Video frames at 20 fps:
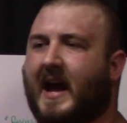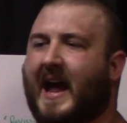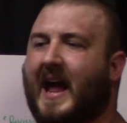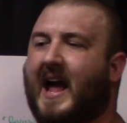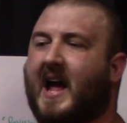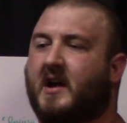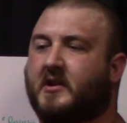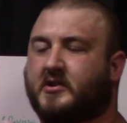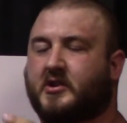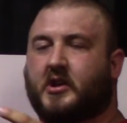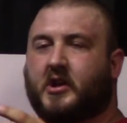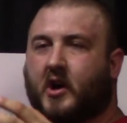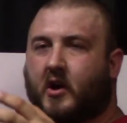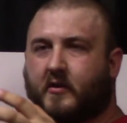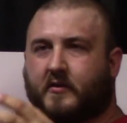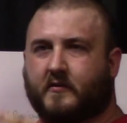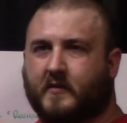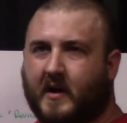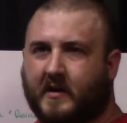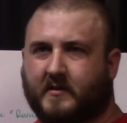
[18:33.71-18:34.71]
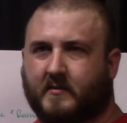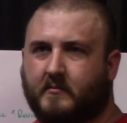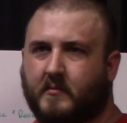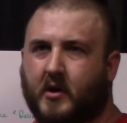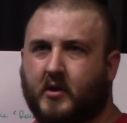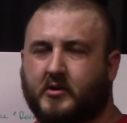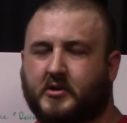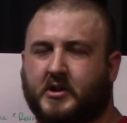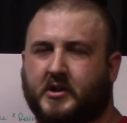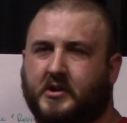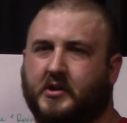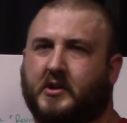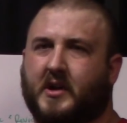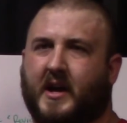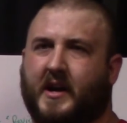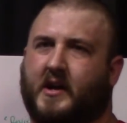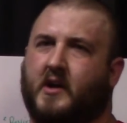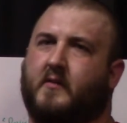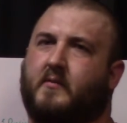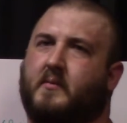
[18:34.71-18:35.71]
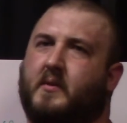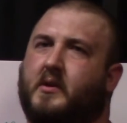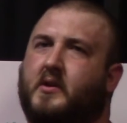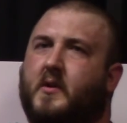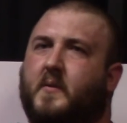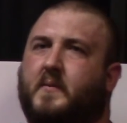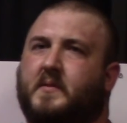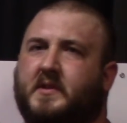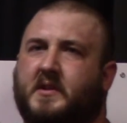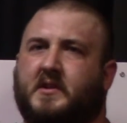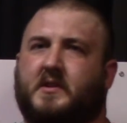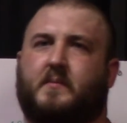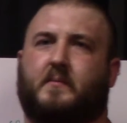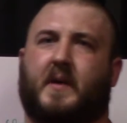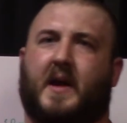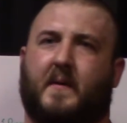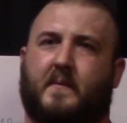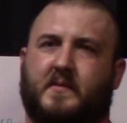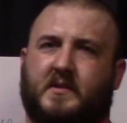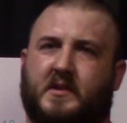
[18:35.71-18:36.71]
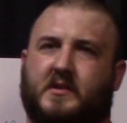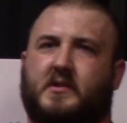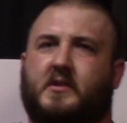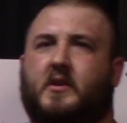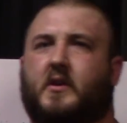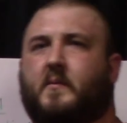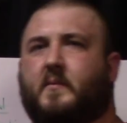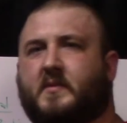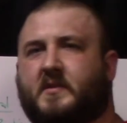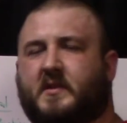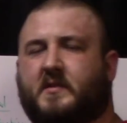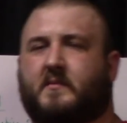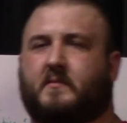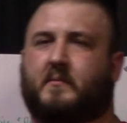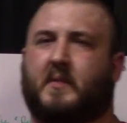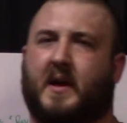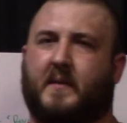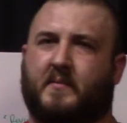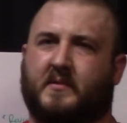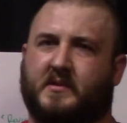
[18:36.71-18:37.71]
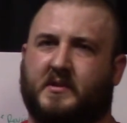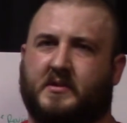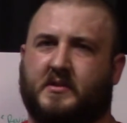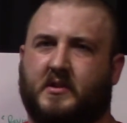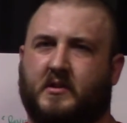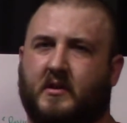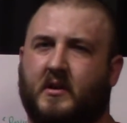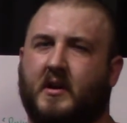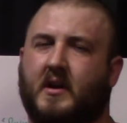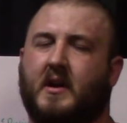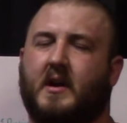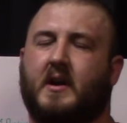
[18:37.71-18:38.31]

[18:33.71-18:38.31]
as you go throughout the motion, you kind of go from a good position, bad position, good position, bad position.